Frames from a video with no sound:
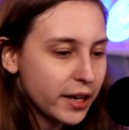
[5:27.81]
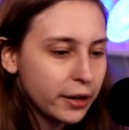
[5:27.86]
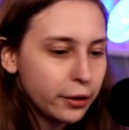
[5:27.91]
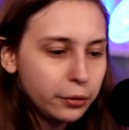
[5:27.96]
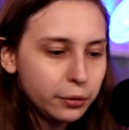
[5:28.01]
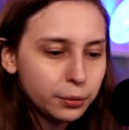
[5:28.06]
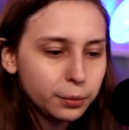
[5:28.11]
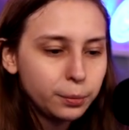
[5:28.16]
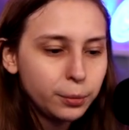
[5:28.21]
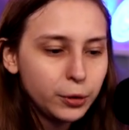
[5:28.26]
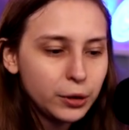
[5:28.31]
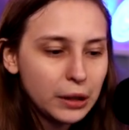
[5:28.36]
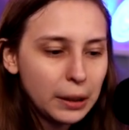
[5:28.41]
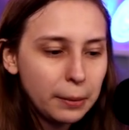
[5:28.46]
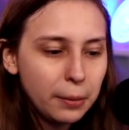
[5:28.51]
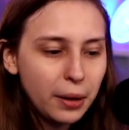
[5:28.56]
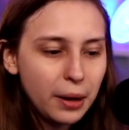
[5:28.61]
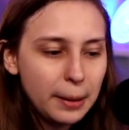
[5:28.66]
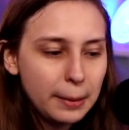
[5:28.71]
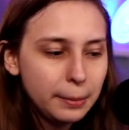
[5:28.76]
I don't put
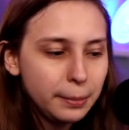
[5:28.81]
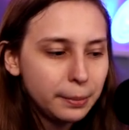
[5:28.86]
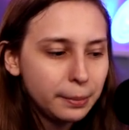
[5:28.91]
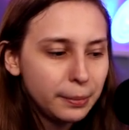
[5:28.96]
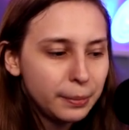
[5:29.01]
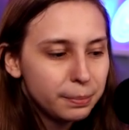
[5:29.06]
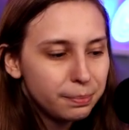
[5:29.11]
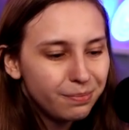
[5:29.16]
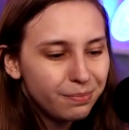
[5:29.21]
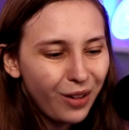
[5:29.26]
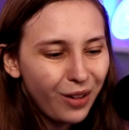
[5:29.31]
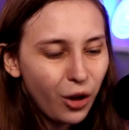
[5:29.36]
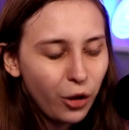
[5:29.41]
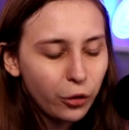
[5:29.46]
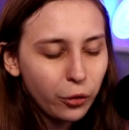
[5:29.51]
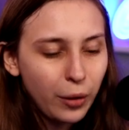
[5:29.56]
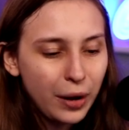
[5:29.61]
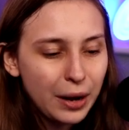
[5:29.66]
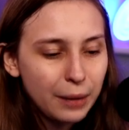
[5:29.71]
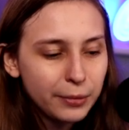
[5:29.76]
them in all
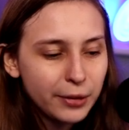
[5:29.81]
the way